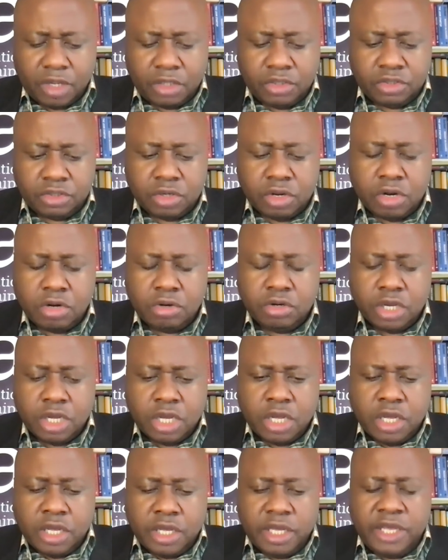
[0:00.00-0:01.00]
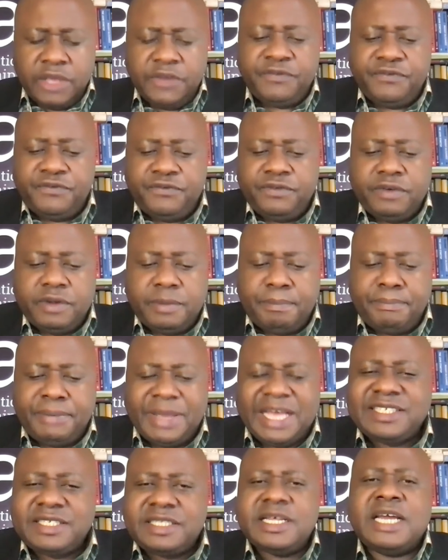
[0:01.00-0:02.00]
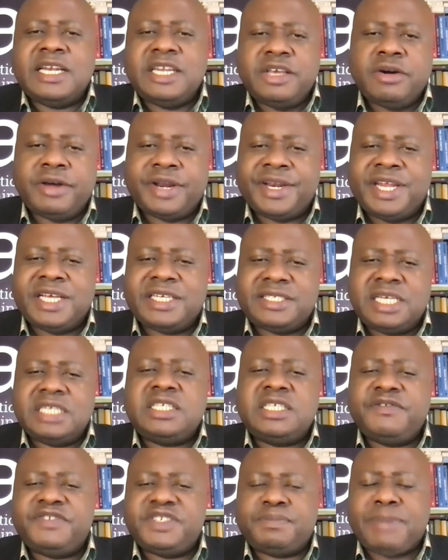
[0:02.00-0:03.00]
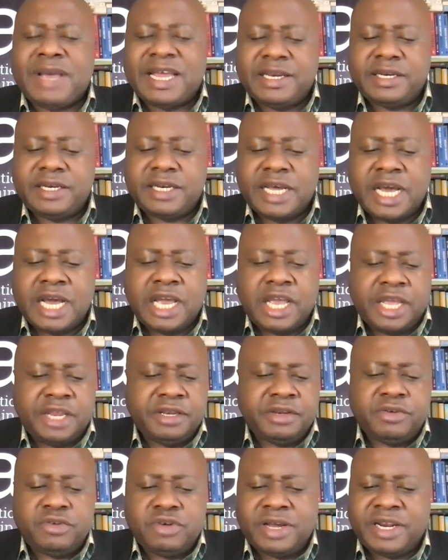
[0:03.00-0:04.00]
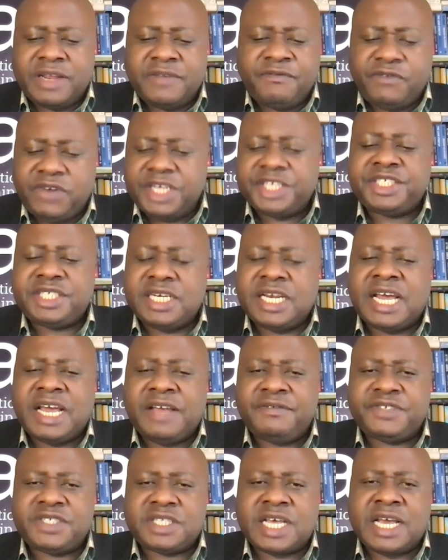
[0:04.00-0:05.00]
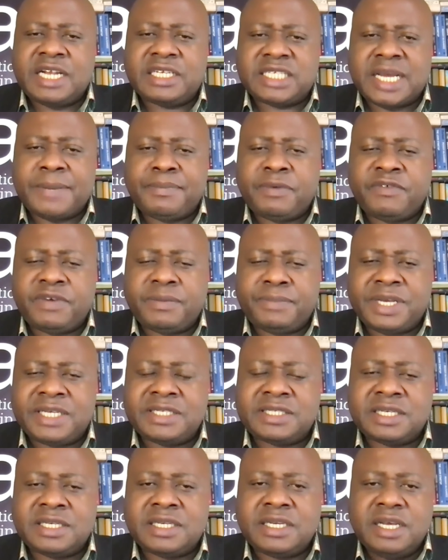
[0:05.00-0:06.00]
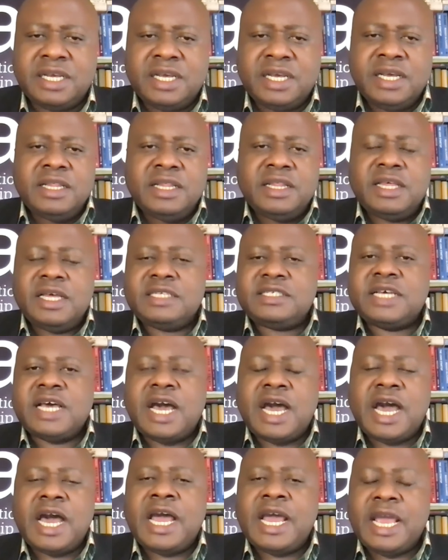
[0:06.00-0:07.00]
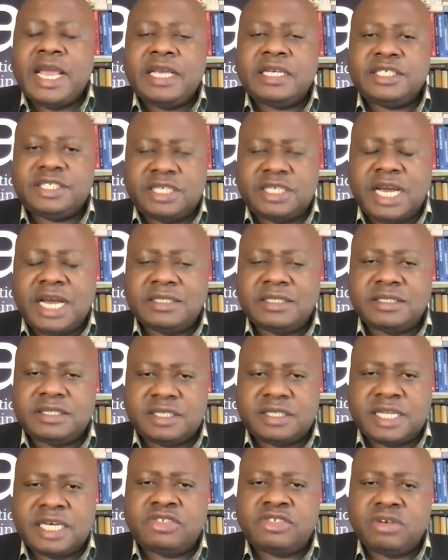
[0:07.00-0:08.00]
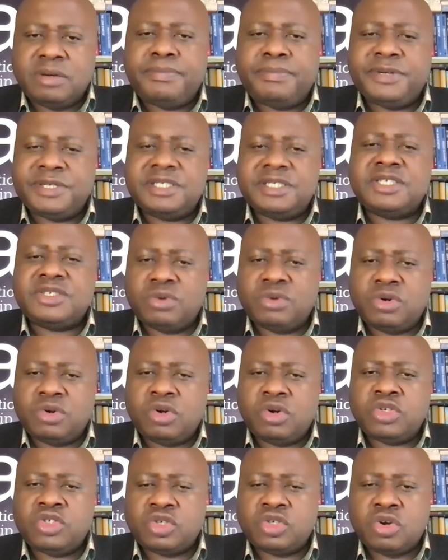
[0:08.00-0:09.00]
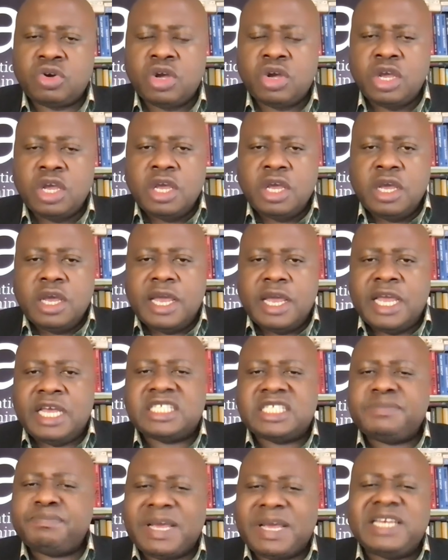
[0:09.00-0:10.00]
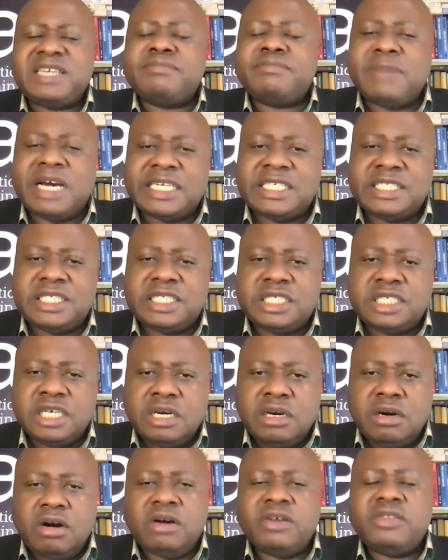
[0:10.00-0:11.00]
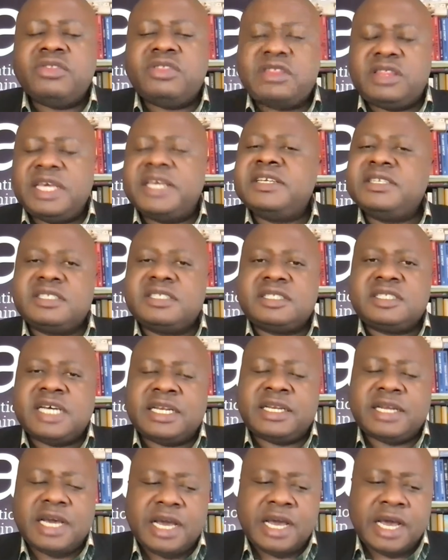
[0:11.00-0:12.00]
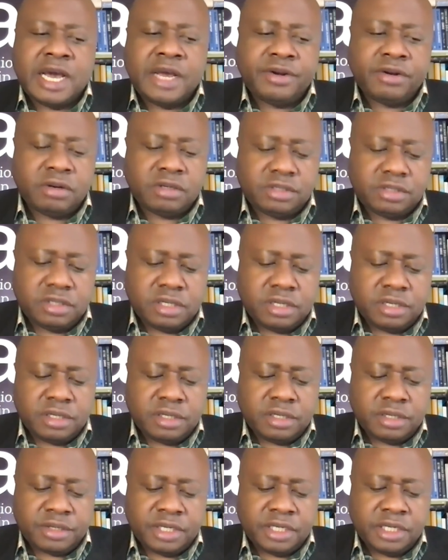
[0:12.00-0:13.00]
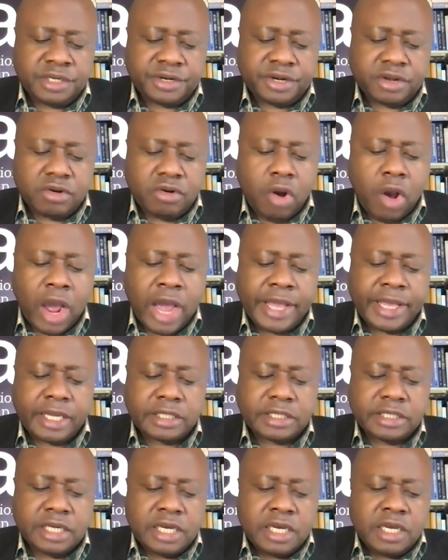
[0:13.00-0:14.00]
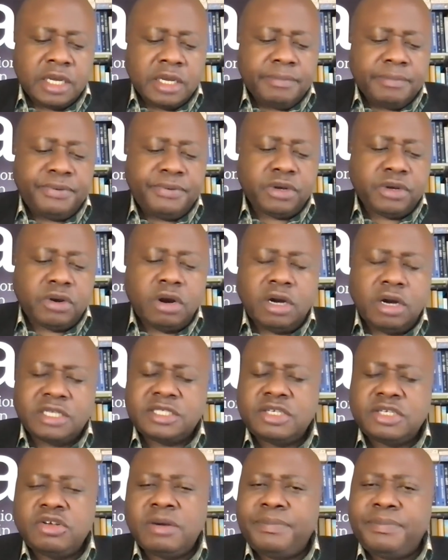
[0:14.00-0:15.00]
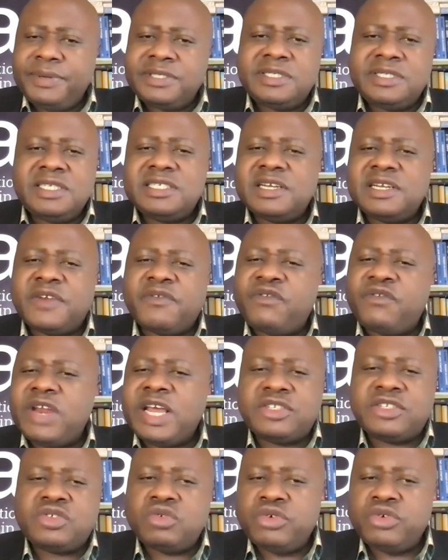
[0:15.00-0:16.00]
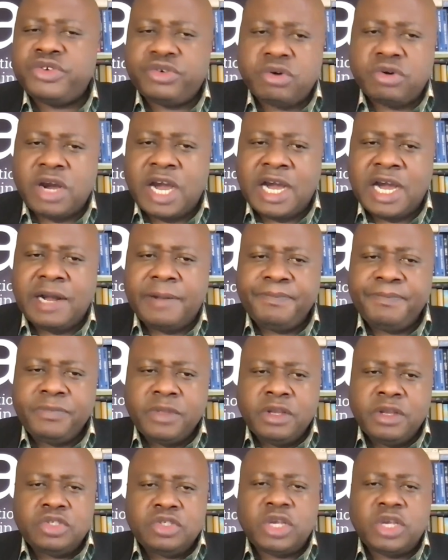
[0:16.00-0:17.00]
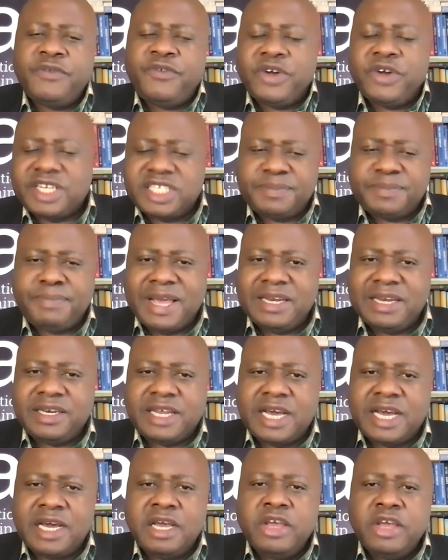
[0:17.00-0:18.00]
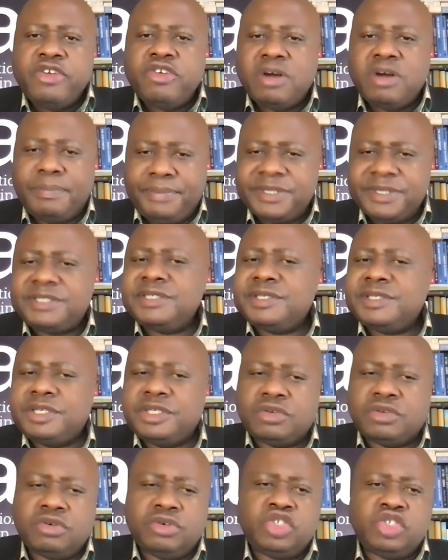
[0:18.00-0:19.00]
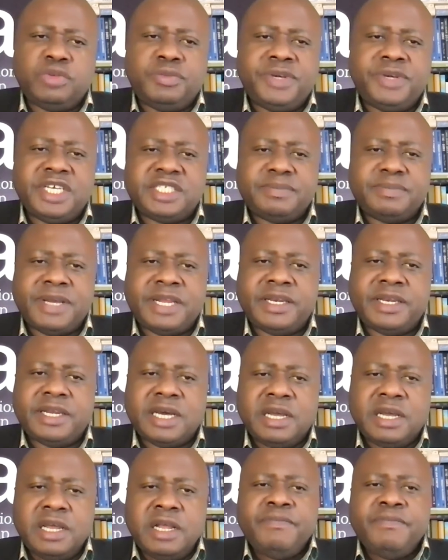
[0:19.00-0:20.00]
So if personally you're an excessive spender and you are a flashy lifestyle type of a person, there's a high chance that your business will also spend money on things that are not really required, because your business reflects who you are. So if you're a spender, your business is going to be a spender.